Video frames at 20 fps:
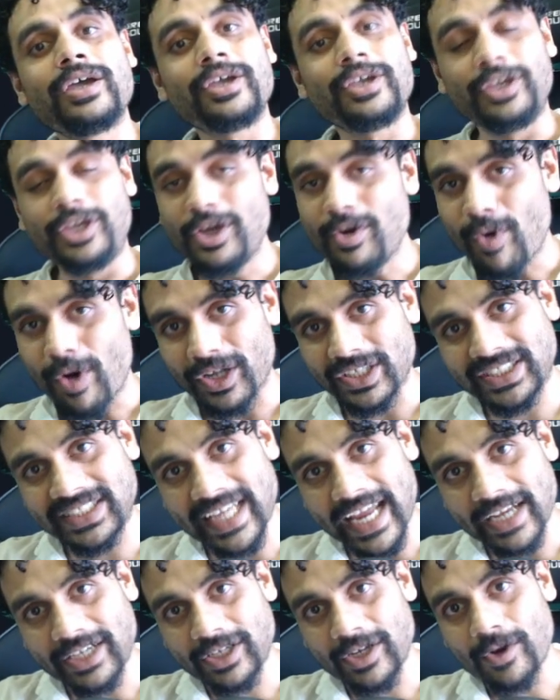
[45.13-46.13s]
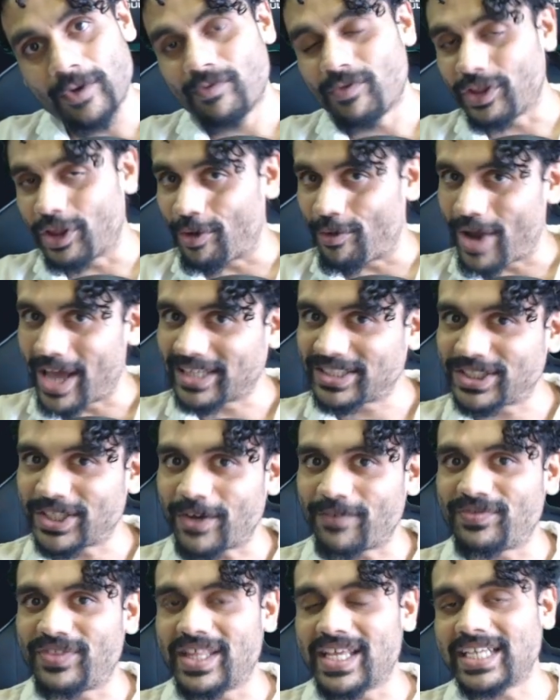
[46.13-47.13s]
you want to stay tuned for the rest
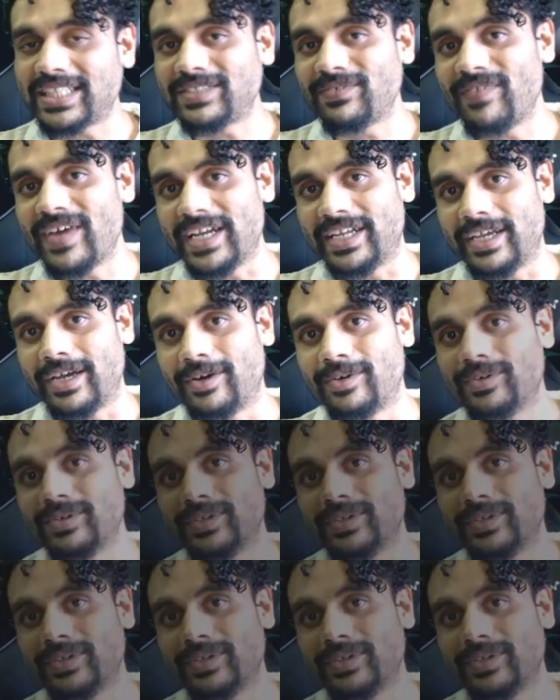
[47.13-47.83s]
of this video.